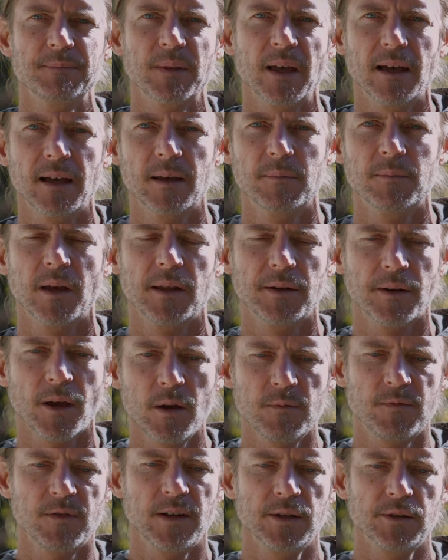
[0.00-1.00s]
And
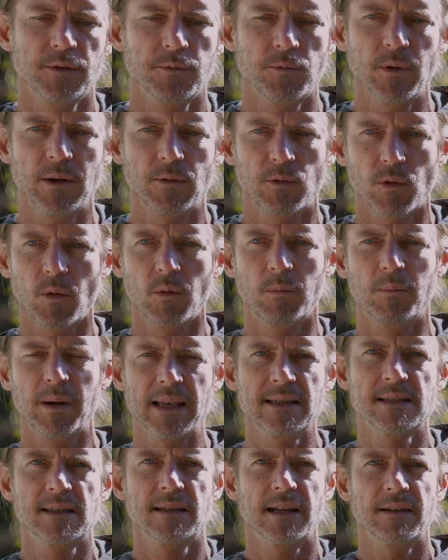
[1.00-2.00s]
hopefully we're all
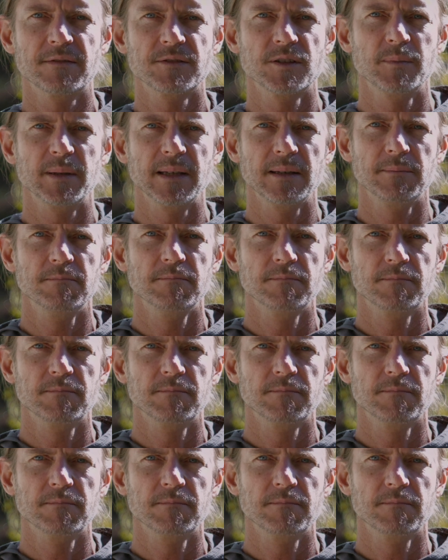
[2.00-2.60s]
blessed enough to be